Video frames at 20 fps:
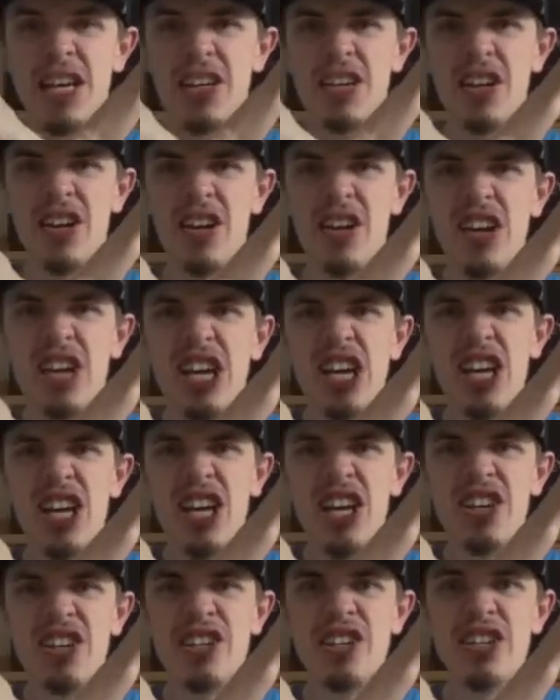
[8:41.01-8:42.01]

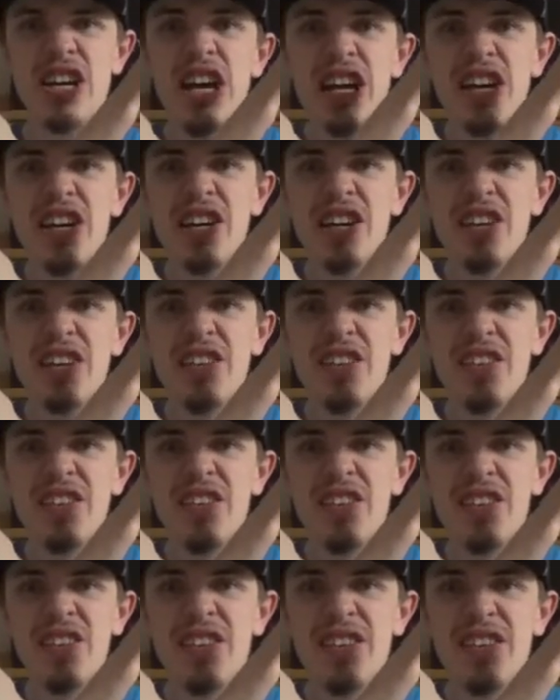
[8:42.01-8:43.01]
Na-na-na-na-na.
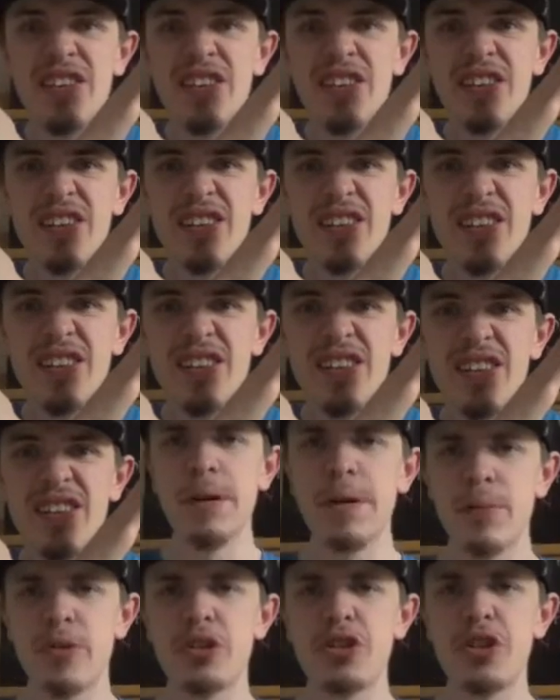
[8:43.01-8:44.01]

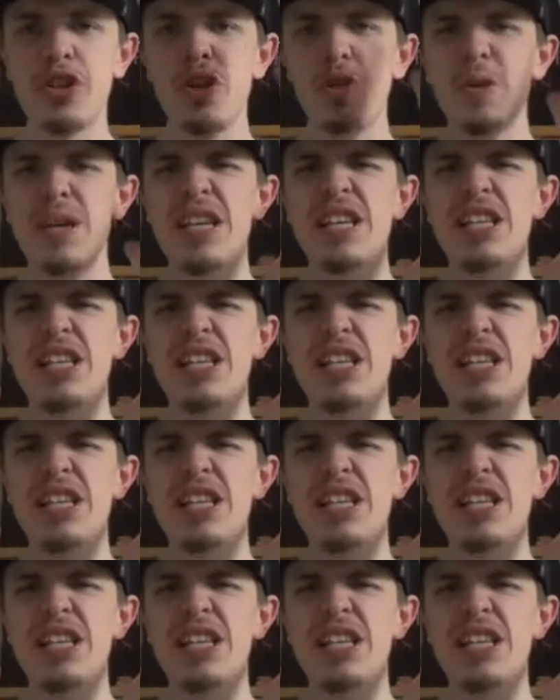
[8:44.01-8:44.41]
Coming number 2